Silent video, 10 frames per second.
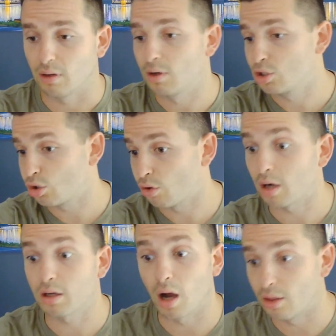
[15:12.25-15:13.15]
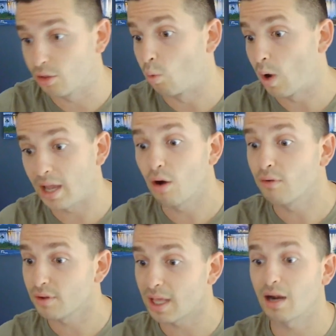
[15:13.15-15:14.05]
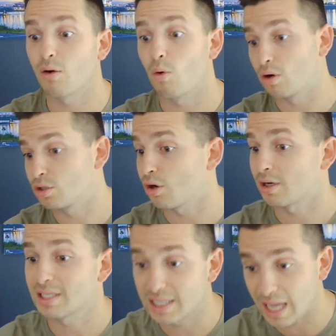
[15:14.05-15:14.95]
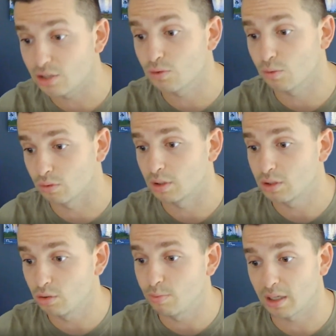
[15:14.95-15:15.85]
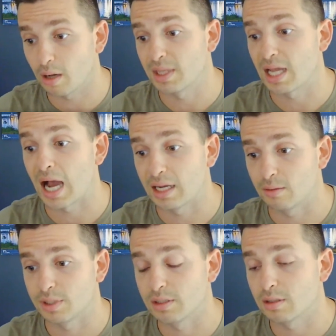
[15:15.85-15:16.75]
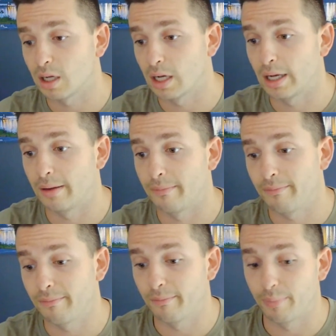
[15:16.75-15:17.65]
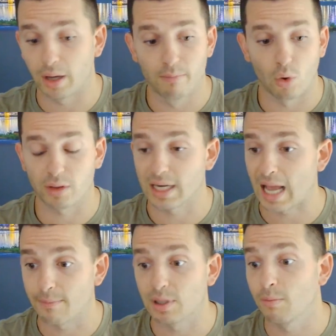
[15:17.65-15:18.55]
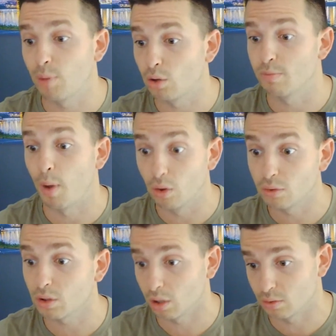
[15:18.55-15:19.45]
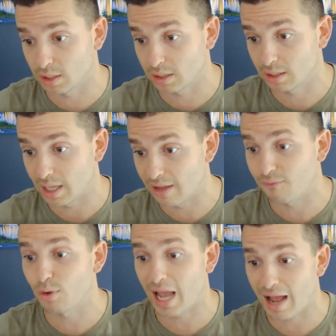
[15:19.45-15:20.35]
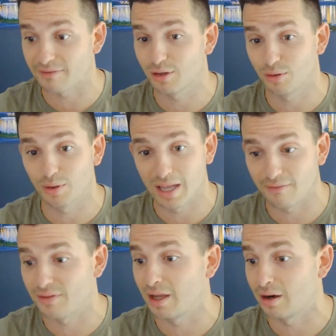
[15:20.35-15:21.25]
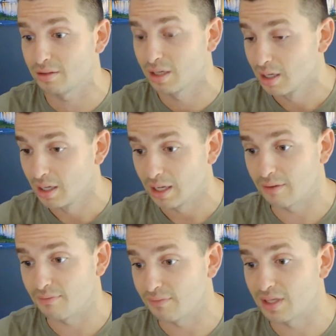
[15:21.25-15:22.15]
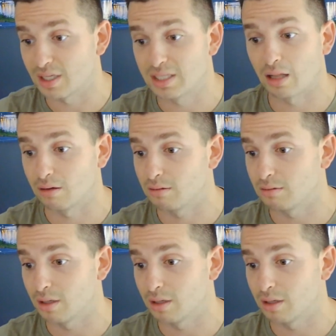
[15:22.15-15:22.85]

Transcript: truck on the way over there or a truck scheduled to pick up the items. But more than happy to postpone closing if we have to, if the seller